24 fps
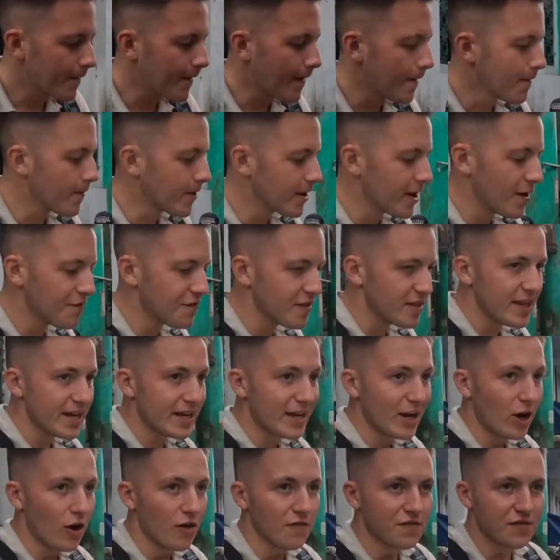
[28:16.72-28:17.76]
Okay, we're gonna have to
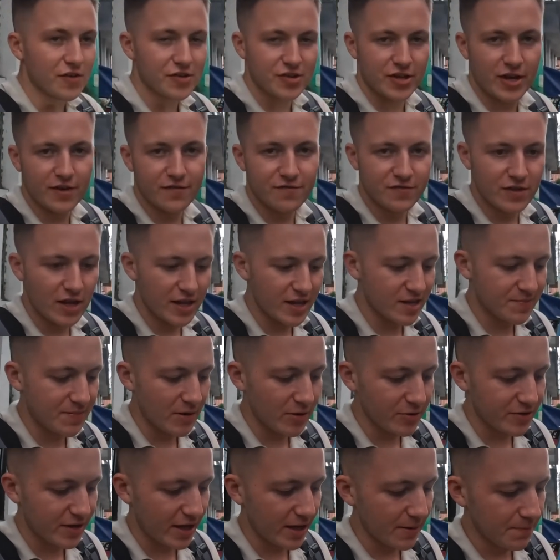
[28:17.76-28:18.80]
lick it off because I've nearly
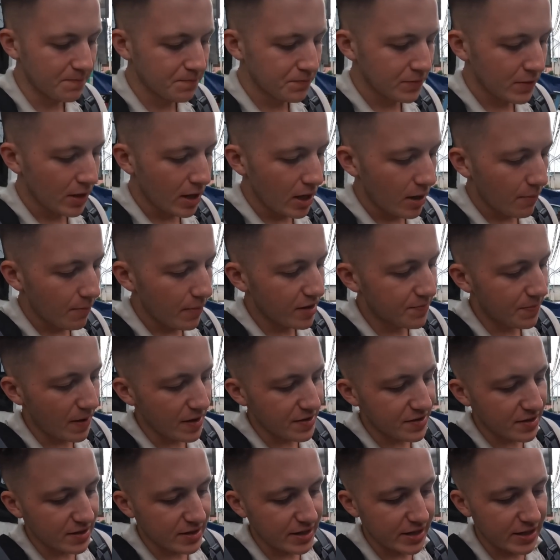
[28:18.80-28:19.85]
spilled it. It's
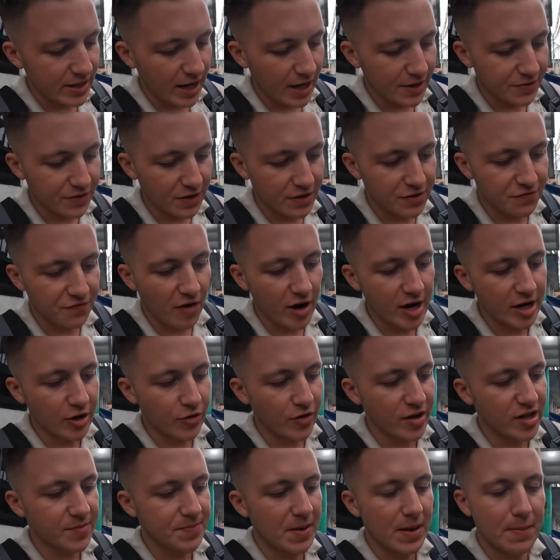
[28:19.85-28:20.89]
basically like this very
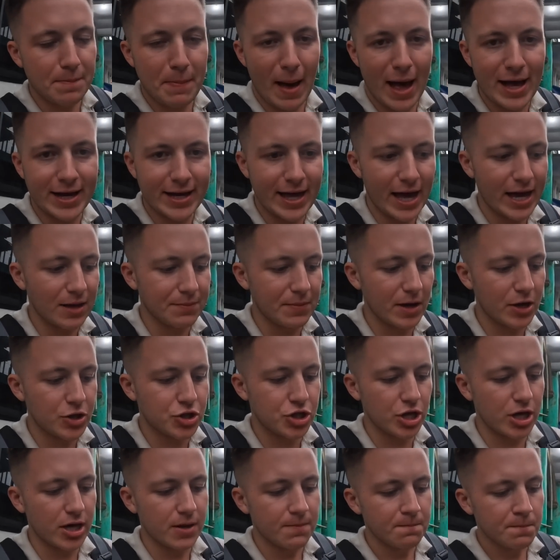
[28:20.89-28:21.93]
crispy pancake
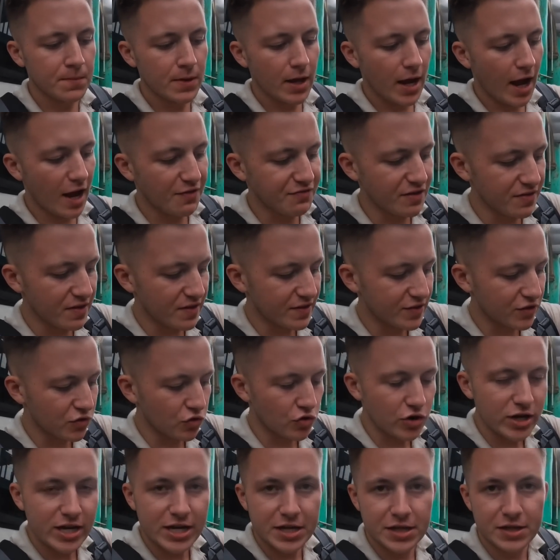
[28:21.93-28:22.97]
mixture, and then this
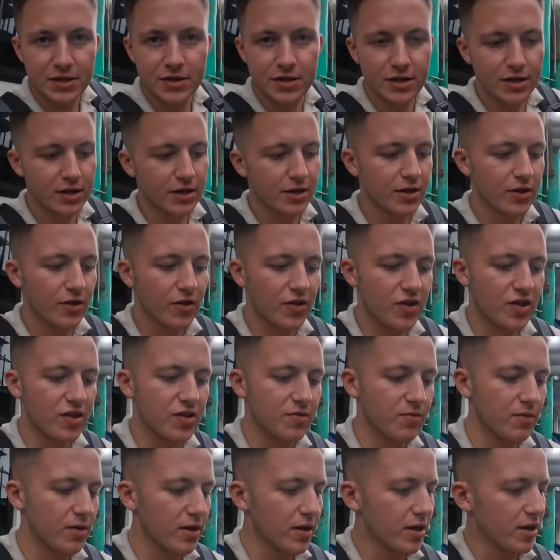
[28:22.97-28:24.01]
green
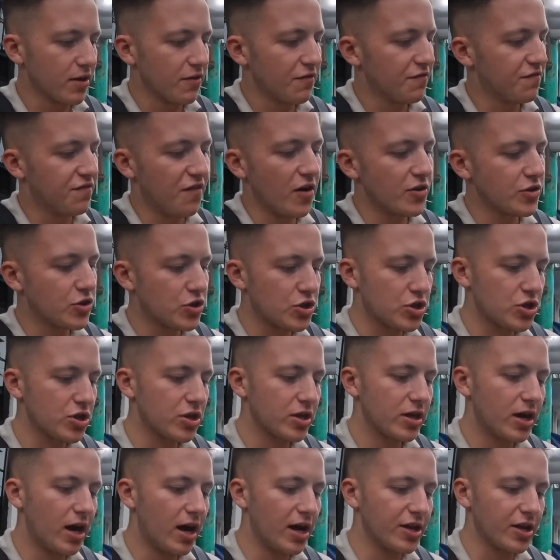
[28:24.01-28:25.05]
fudge.
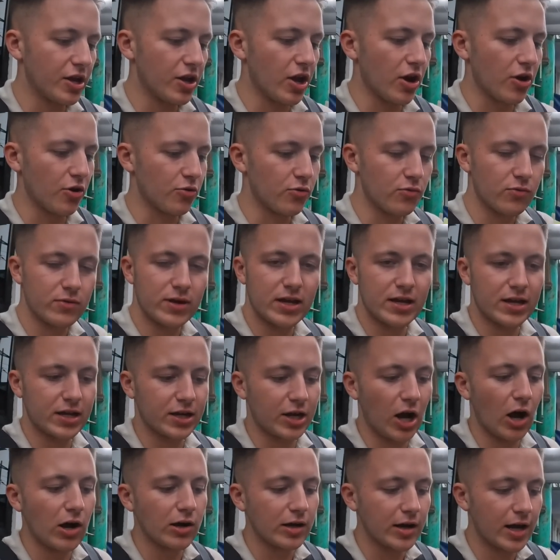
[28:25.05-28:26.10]
I don't know,
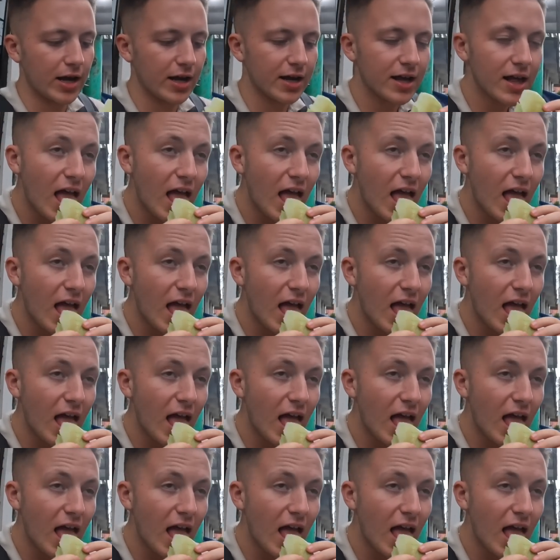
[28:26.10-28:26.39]
gunk.